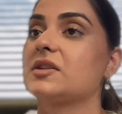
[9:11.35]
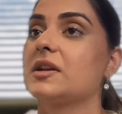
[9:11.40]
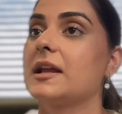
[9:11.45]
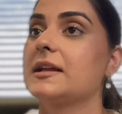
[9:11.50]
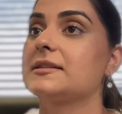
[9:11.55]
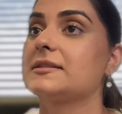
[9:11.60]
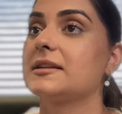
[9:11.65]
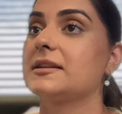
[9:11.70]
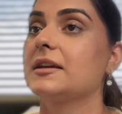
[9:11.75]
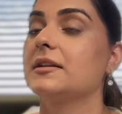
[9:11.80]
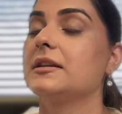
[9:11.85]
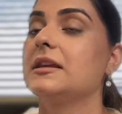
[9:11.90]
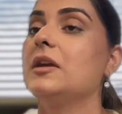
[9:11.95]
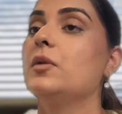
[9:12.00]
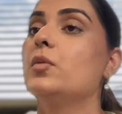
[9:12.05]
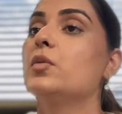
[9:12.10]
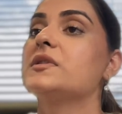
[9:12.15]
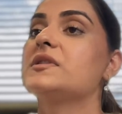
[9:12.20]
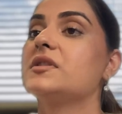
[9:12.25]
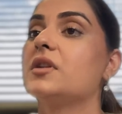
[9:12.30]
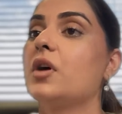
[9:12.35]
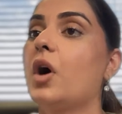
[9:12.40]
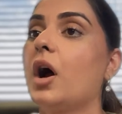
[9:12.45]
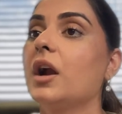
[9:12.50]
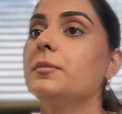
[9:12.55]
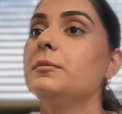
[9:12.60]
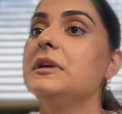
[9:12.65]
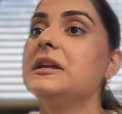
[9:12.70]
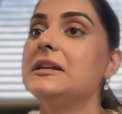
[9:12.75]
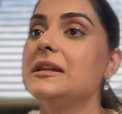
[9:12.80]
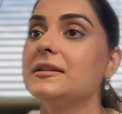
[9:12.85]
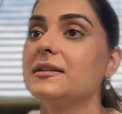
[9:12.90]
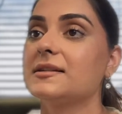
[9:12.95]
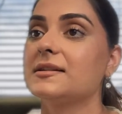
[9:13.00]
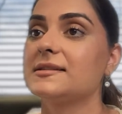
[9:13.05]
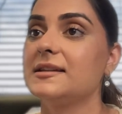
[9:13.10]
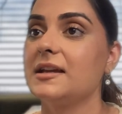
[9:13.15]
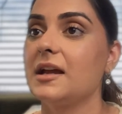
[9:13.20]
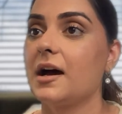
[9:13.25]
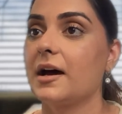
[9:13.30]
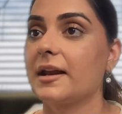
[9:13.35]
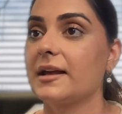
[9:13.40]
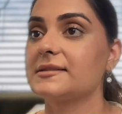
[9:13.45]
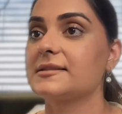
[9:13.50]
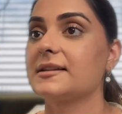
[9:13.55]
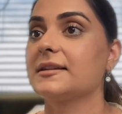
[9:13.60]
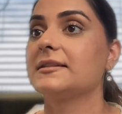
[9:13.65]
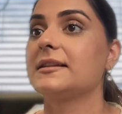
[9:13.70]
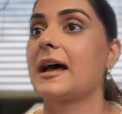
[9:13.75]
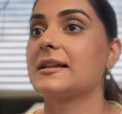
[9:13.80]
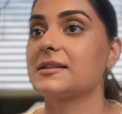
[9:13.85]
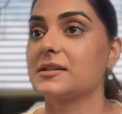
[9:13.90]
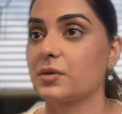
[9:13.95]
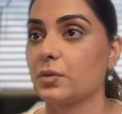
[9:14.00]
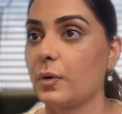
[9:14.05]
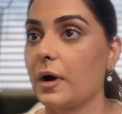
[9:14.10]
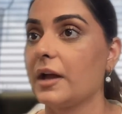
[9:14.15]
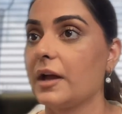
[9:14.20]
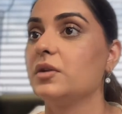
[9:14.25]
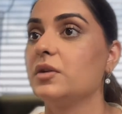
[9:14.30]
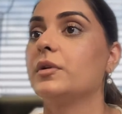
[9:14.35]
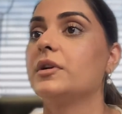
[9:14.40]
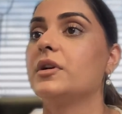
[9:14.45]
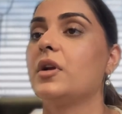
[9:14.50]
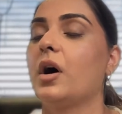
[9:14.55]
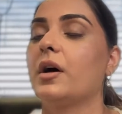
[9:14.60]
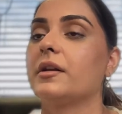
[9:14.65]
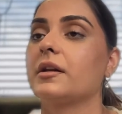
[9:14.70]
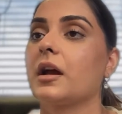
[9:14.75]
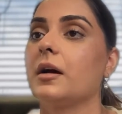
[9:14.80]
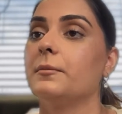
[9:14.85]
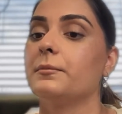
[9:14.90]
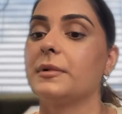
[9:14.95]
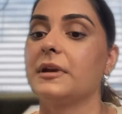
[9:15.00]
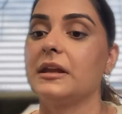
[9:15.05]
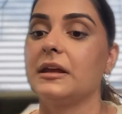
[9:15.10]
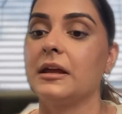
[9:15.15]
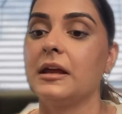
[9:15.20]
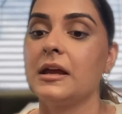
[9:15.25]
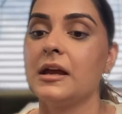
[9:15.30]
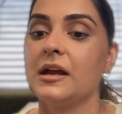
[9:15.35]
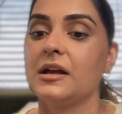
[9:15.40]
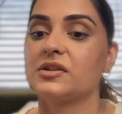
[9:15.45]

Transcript: So let's say he was not meeting the CRS and that's why you were non-accompanying.